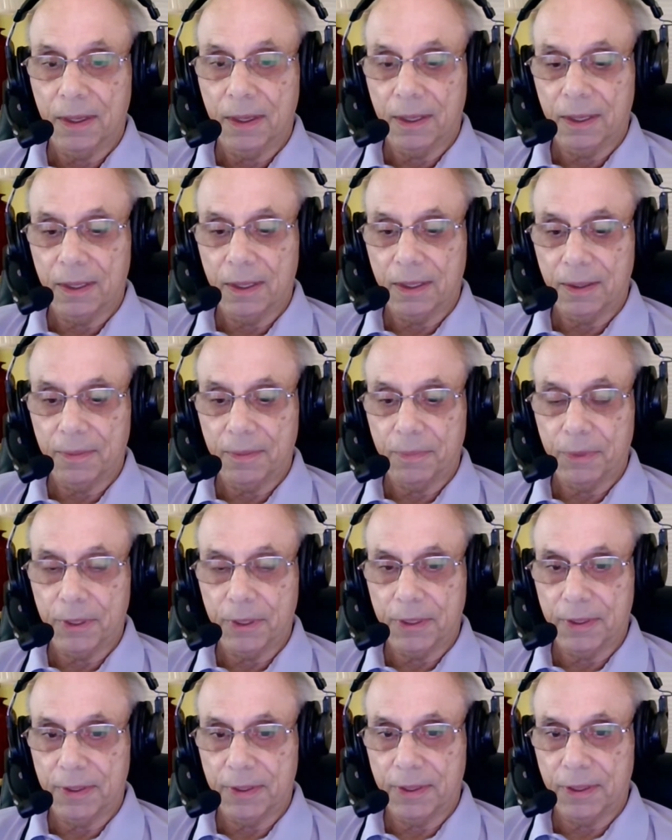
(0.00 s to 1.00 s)

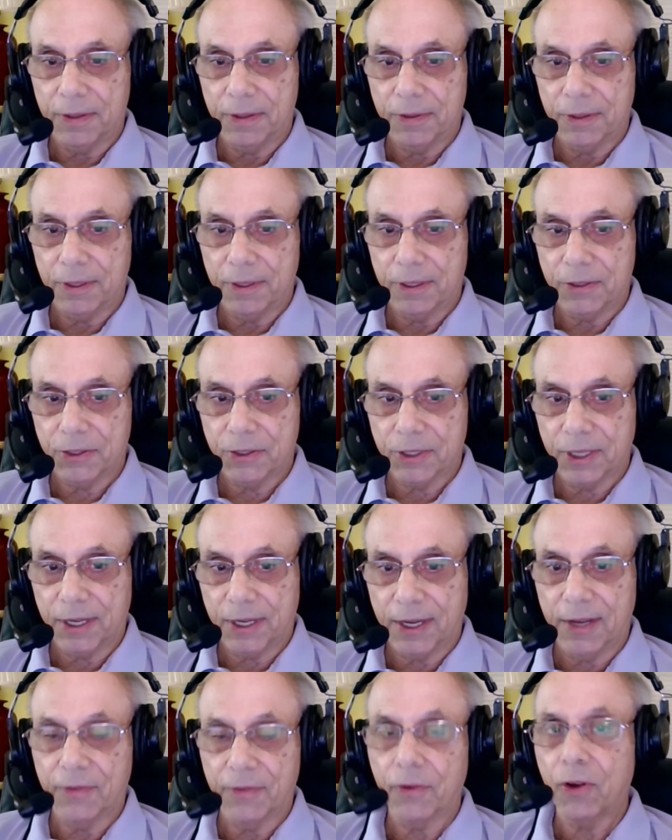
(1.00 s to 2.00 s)
But they're
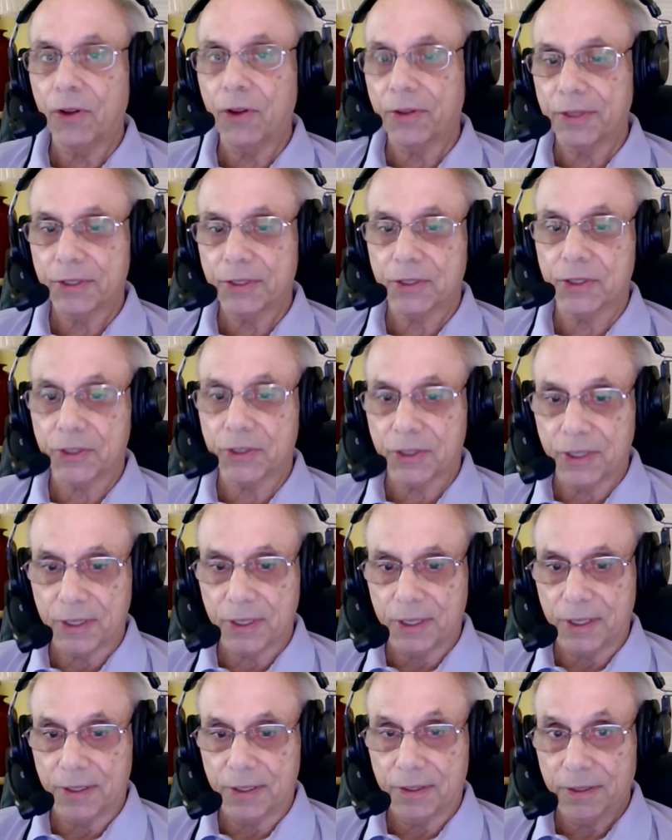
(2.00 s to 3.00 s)
saying if all this is
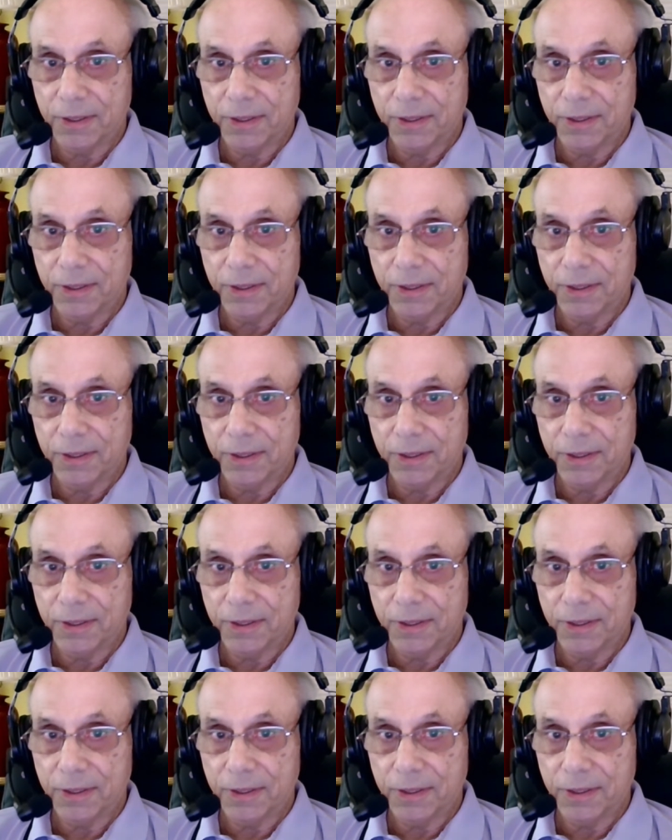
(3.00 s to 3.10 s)
done,